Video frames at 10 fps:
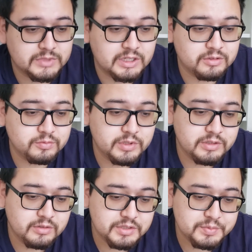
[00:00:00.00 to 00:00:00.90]
I don't really
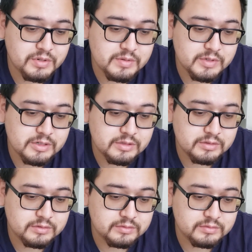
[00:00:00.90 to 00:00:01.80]
know this Pokemon.
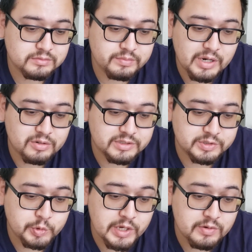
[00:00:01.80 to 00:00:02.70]
Power is
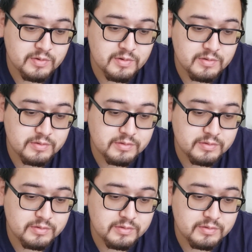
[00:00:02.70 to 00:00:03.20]
Twinkle.